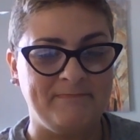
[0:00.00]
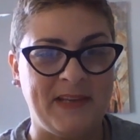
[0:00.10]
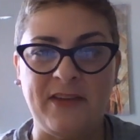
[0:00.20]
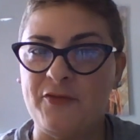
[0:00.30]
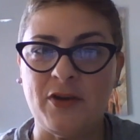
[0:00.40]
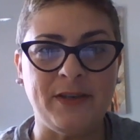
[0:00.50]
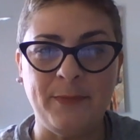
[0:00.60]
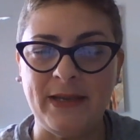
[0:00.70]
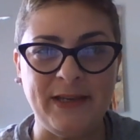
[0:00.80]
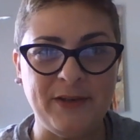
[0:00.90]
give you an
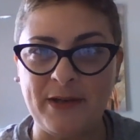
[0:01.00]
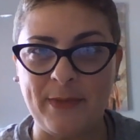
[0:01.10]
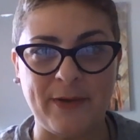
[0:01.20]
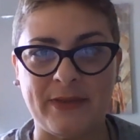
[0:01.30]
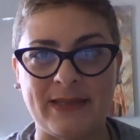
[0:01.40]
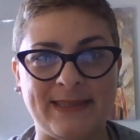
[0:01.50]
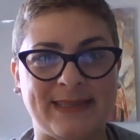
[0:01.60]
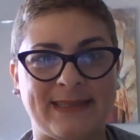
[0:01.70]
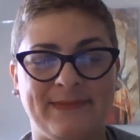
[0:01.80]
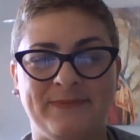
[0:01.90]
opinion about
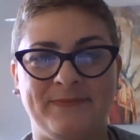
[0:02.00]
this.